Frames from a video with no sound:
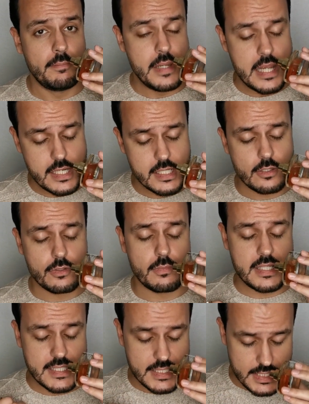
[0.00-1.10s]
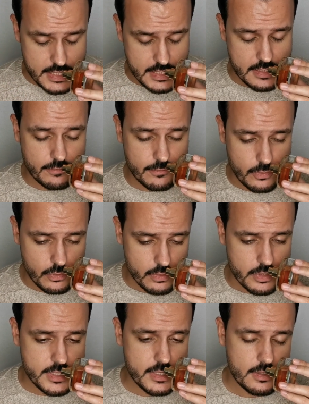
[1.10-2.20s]
opinion, on my skin, of
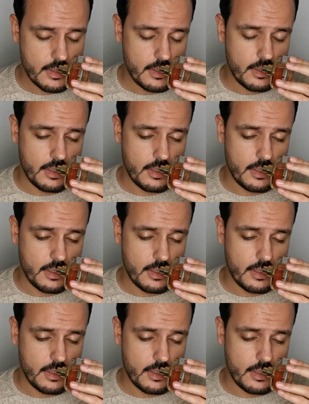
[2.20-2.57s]
course.